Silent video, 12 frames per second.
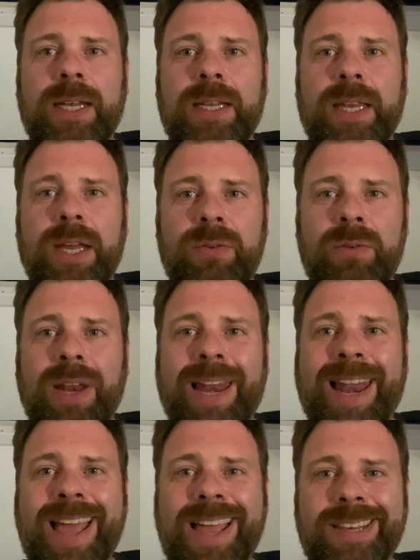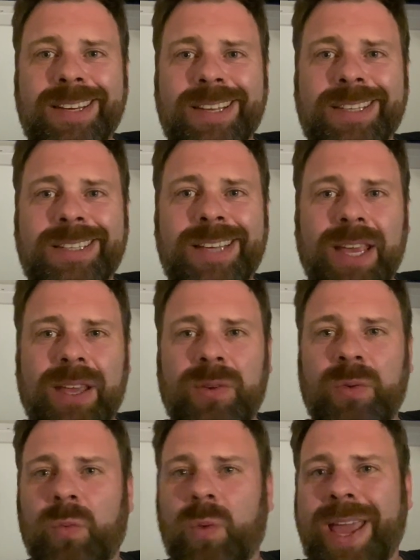Don't let a
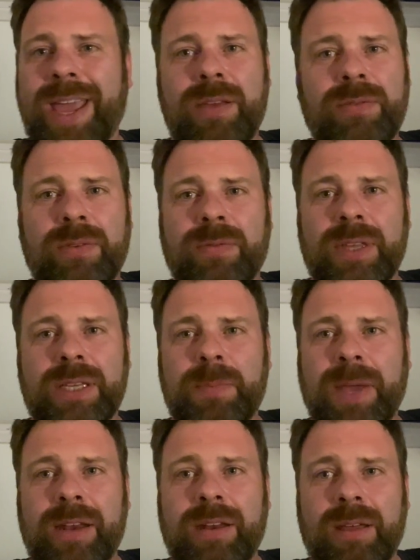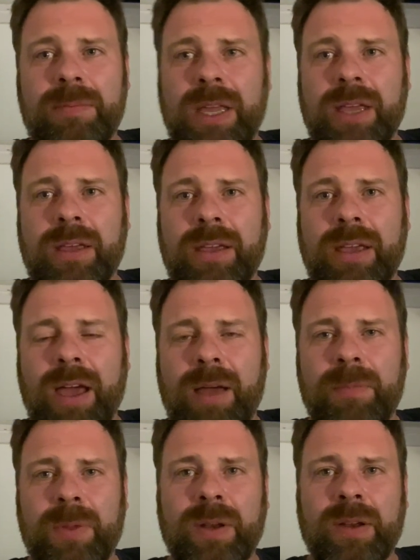second wave of this pandemic
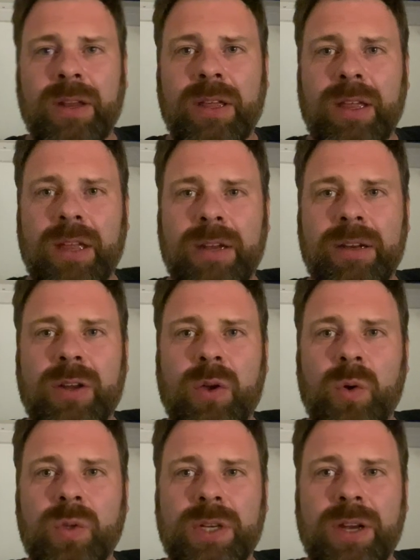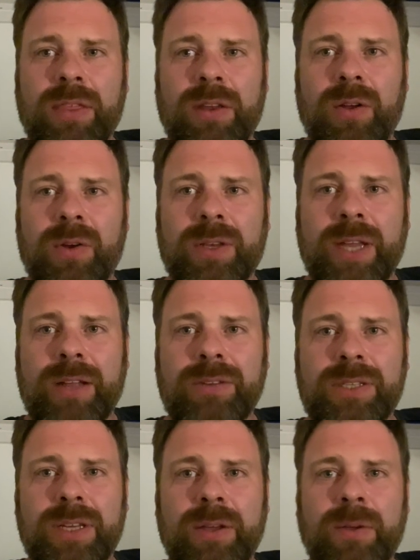come and cause another lockdown.
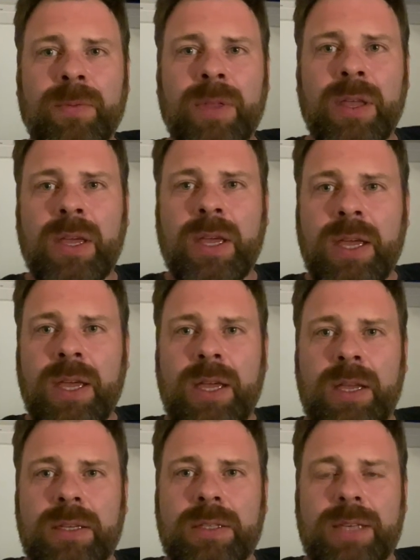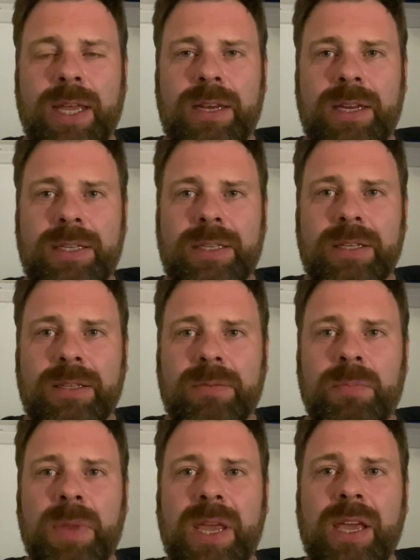So stay
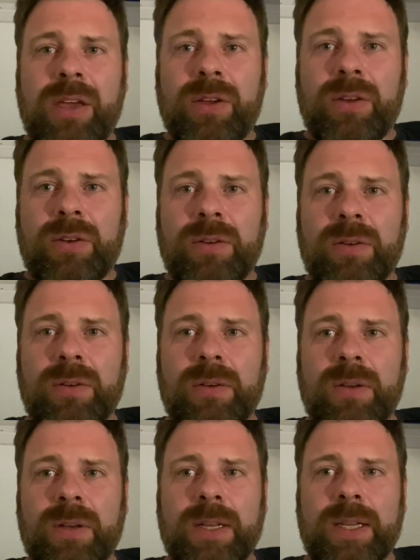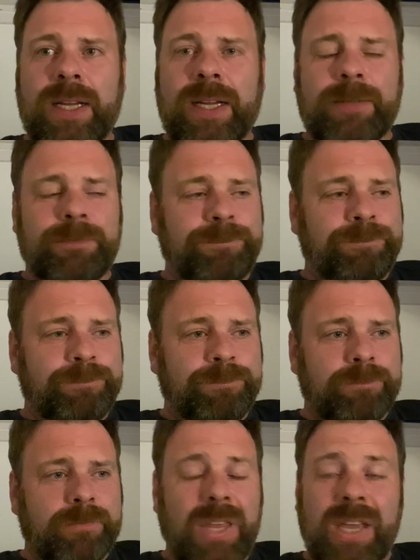distant, be good.
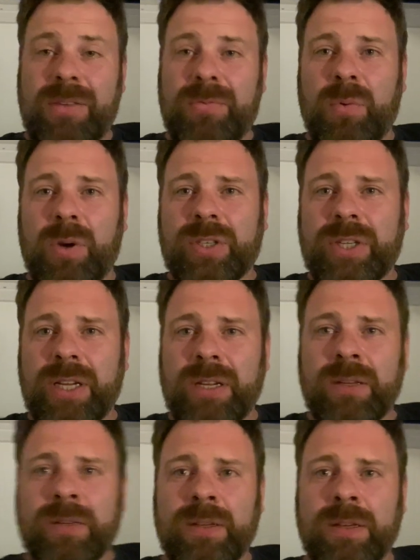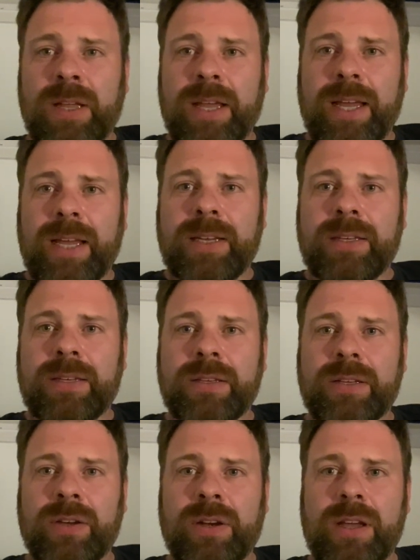Thank you for watching, and
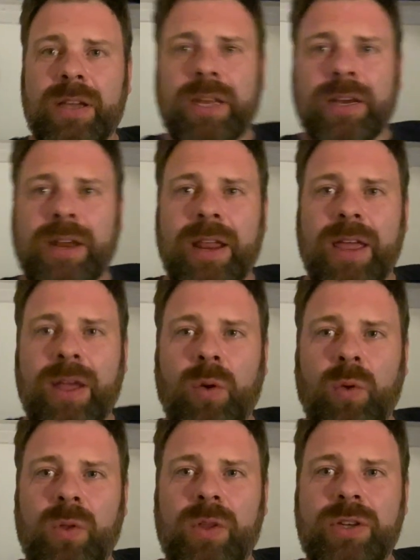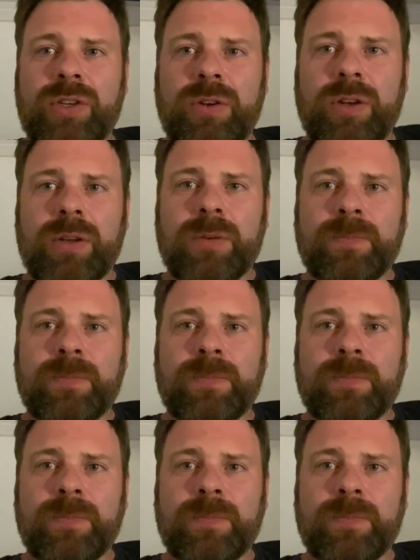good luck in all that you do.